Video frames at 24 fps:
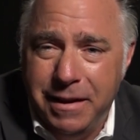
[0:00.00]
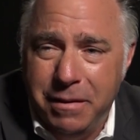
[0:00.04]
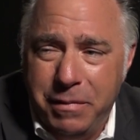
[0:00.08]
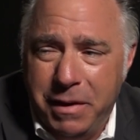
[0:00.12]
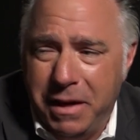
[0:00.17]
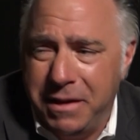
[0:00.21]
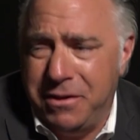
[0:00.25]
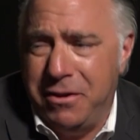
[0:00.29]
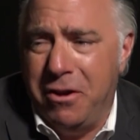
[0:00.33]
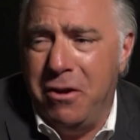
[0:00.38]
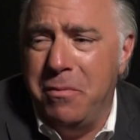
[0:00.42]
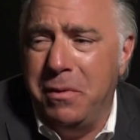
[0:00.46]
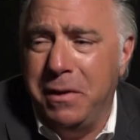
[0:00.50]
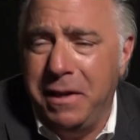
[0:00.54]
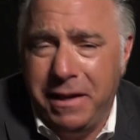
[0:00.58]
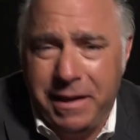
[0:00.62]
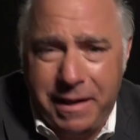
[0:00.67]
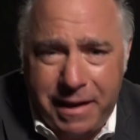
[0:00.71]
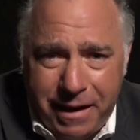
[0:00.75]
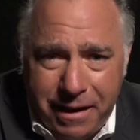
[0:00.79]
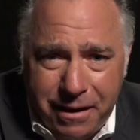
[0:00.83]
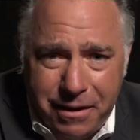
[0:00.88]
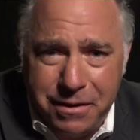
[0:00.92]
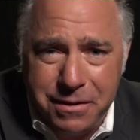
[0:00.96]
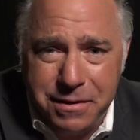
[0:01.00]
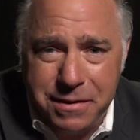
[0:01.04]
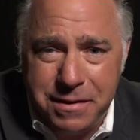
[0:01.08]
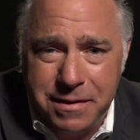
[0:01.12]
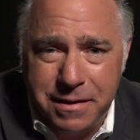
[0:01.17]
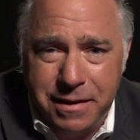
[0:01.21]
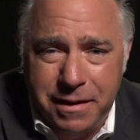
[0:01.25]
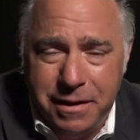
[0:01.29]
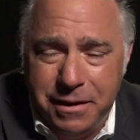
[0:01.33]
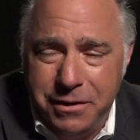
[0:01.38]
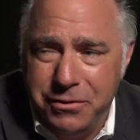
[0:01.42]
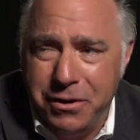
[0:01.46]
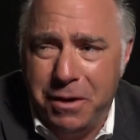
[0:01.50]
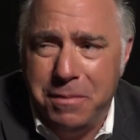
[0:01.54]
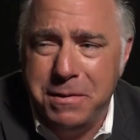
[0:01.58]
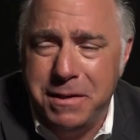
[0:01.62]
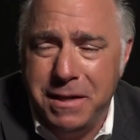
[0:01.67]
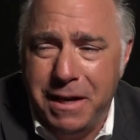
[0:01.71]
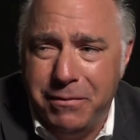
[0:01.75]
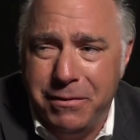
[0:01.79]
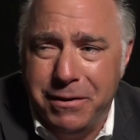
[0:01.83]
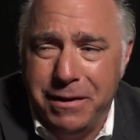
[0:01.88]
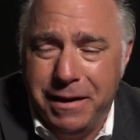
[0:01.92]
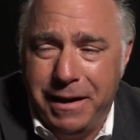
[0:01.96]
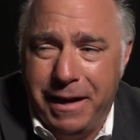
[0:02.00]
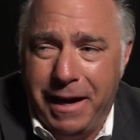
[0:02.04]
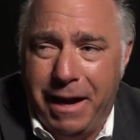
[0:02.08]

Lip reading: Because nobody cares. Trump's never going